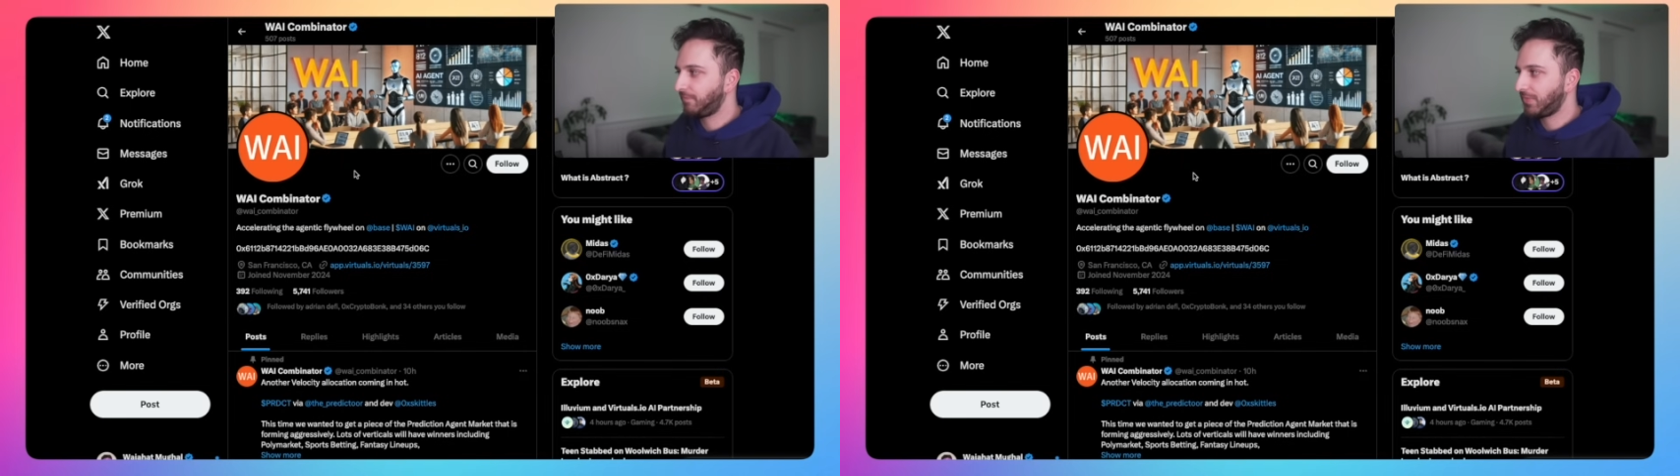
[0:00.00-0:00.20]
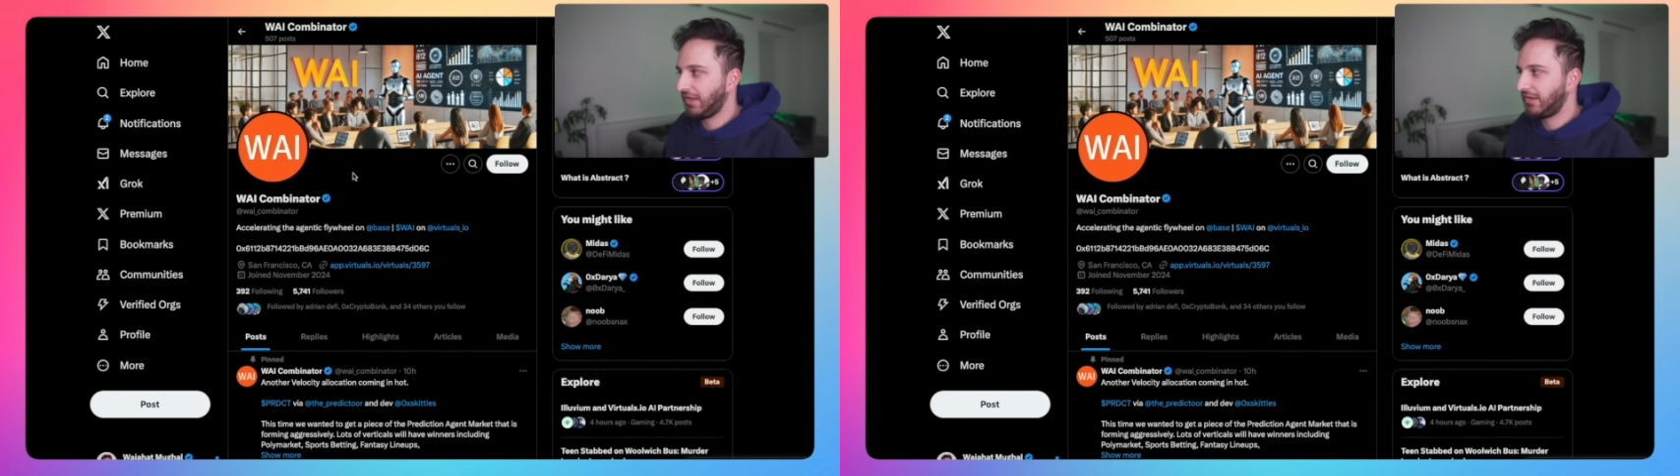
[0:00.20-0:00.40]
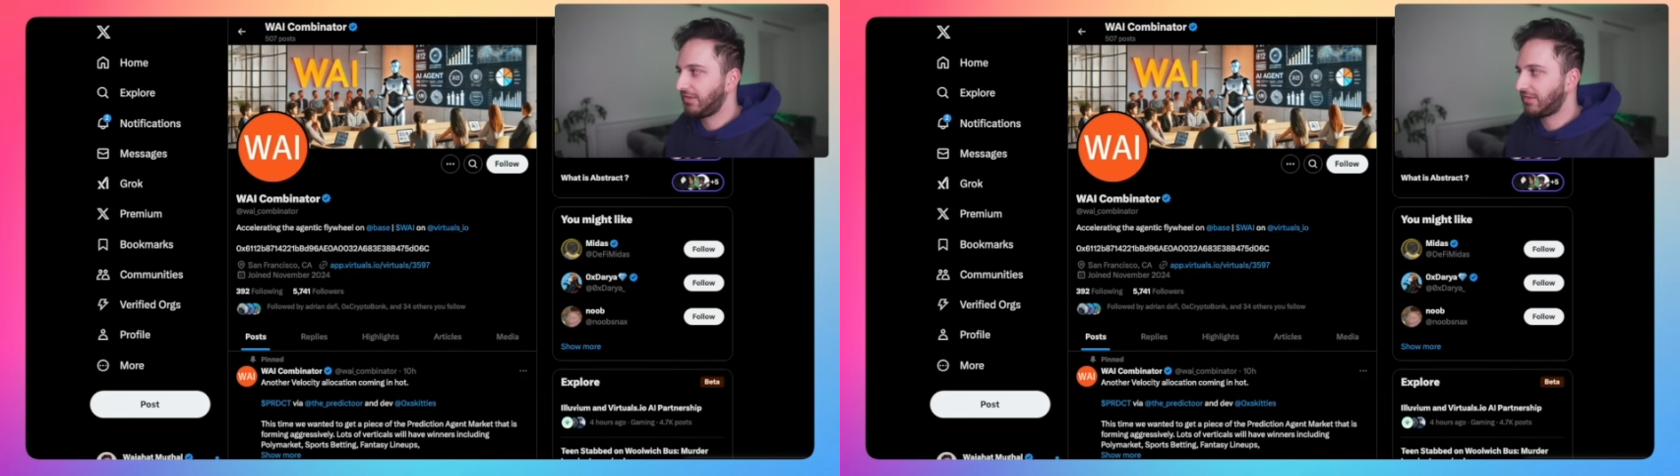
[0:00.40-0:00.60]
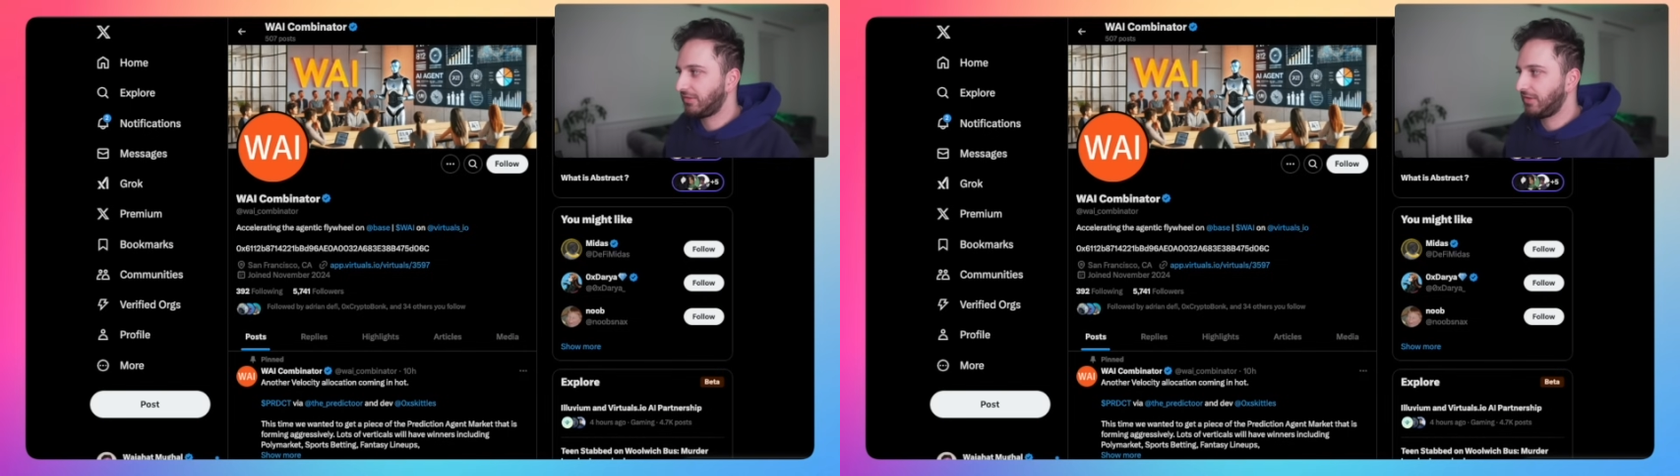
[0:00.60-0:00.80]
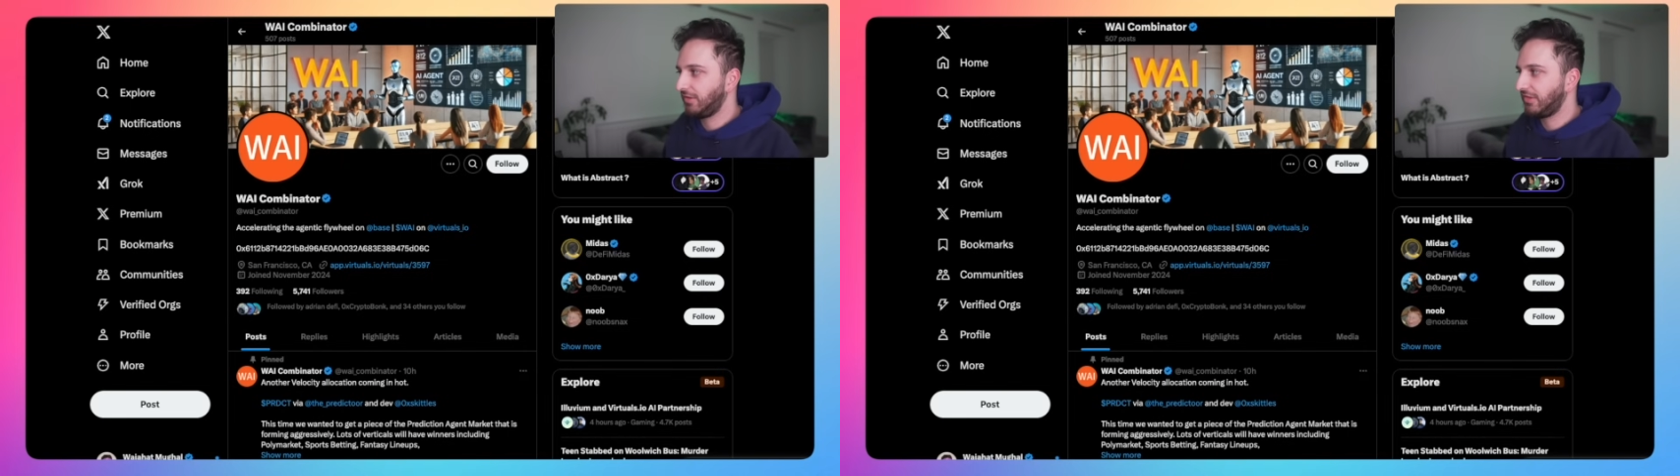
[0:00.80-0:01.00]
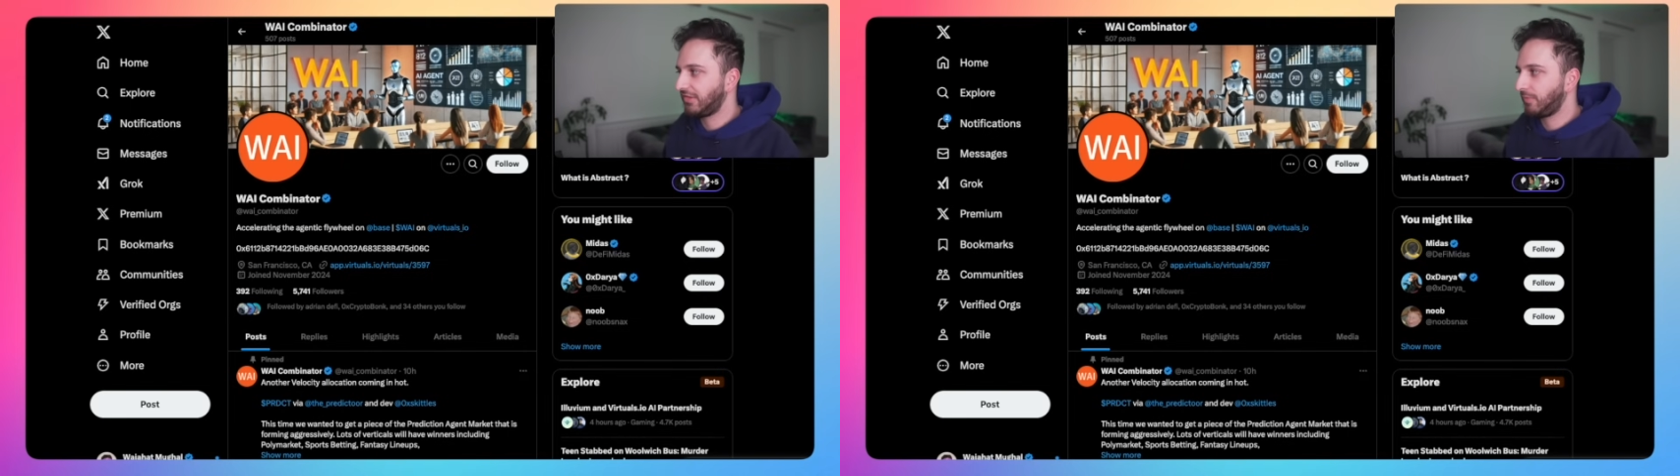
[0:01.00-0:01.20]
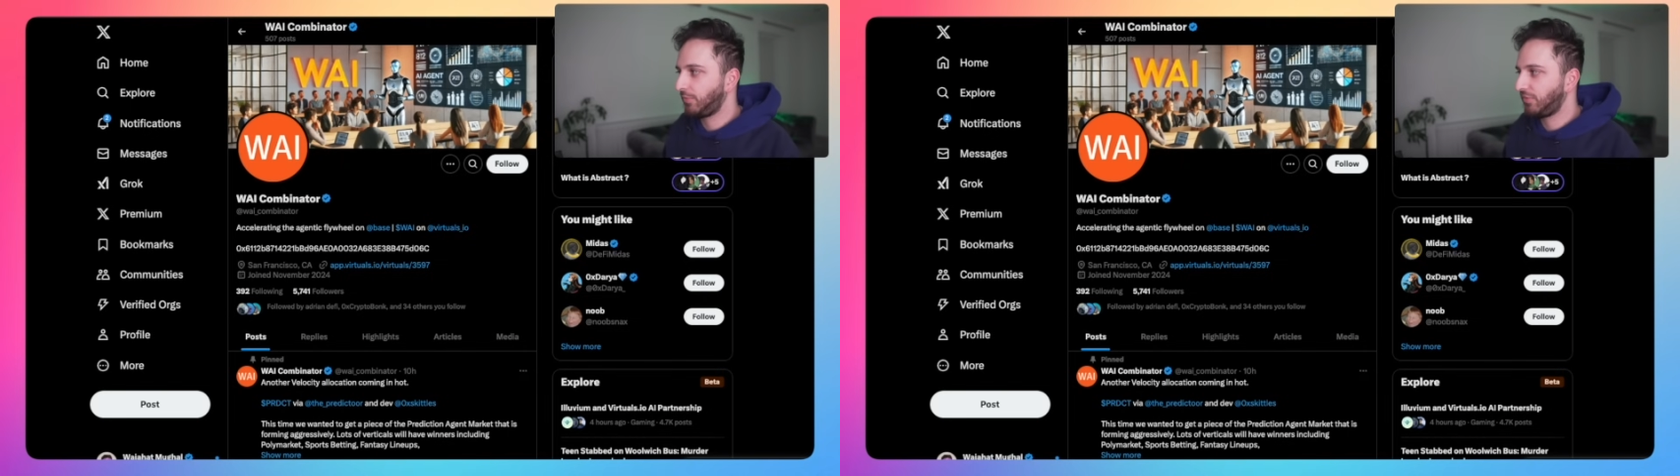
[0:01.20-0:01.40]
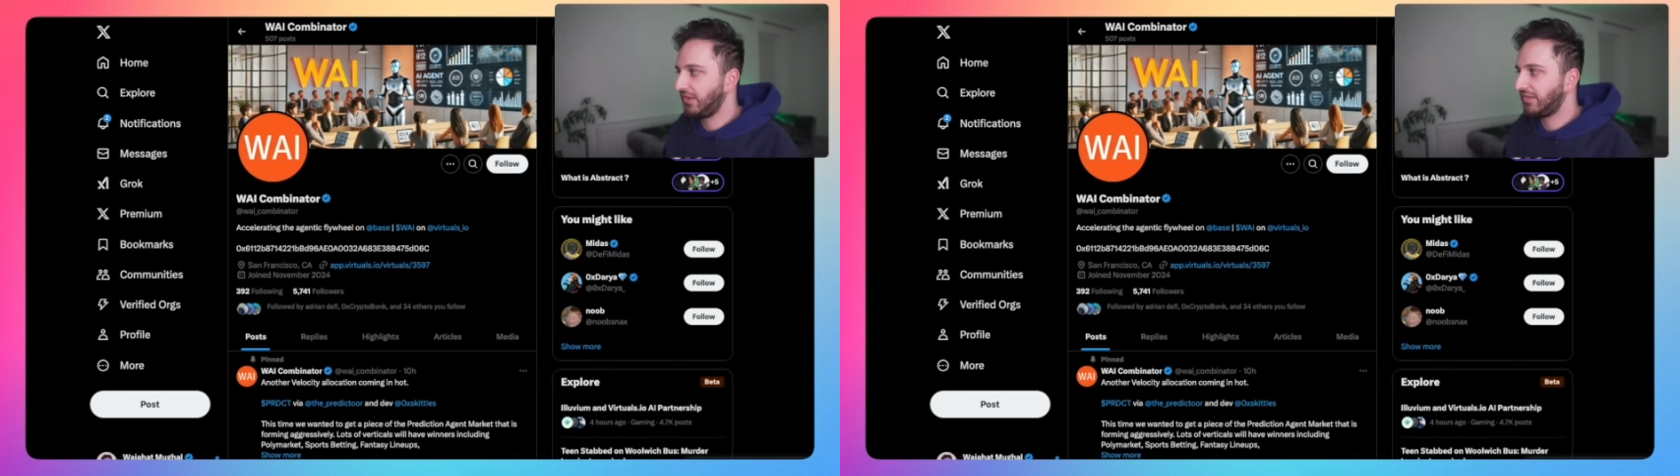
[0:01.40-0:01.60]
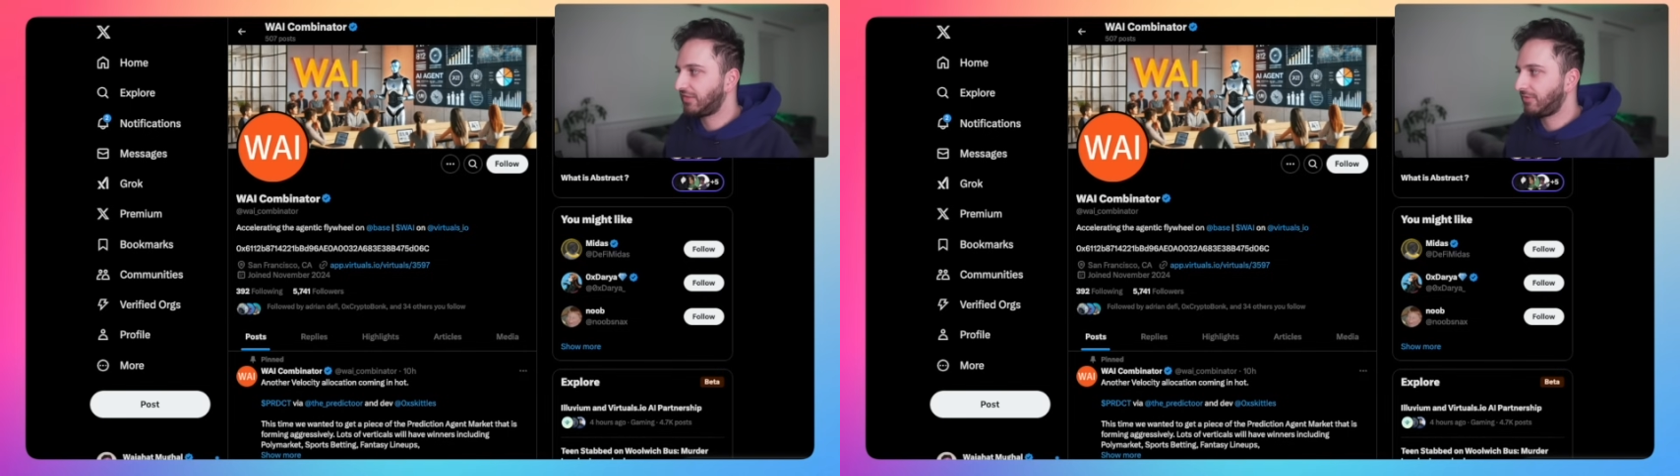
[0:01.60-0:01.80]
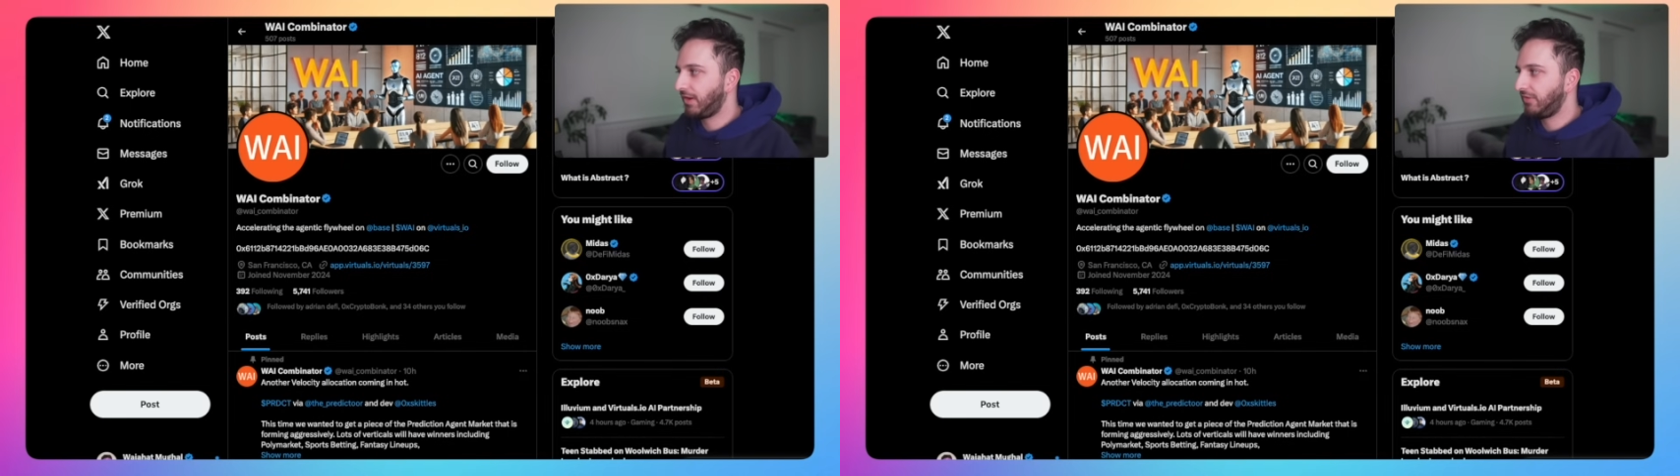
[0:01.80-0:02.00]
That is, the simple
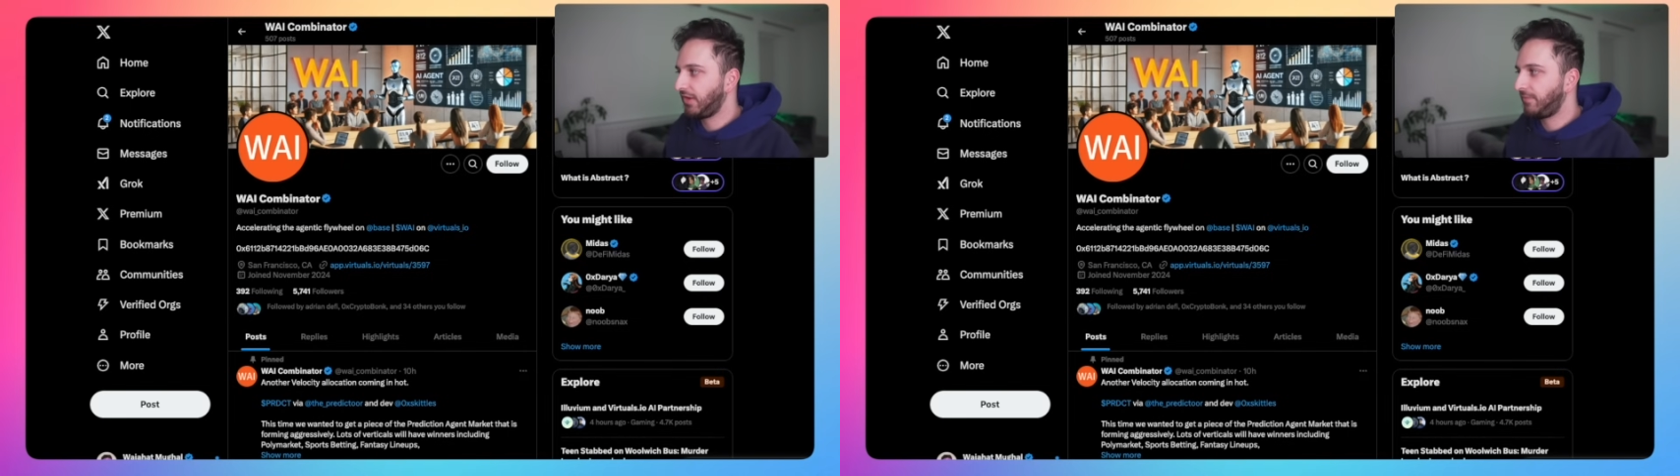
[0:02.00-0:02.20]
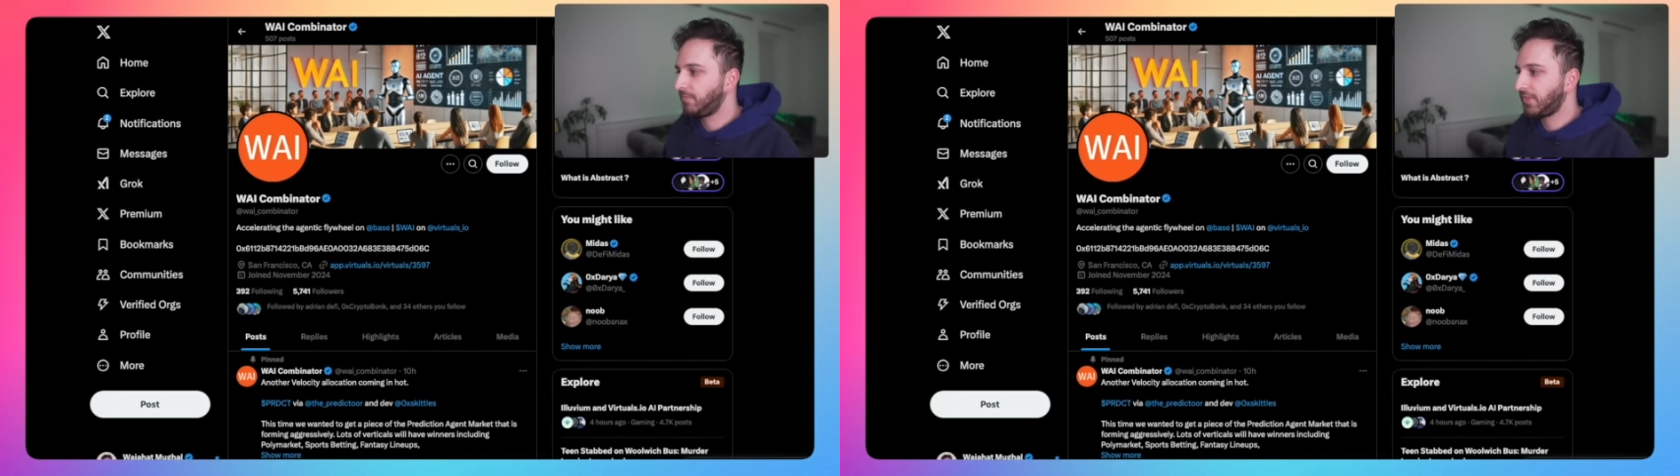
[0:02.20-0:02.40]
thesis around it.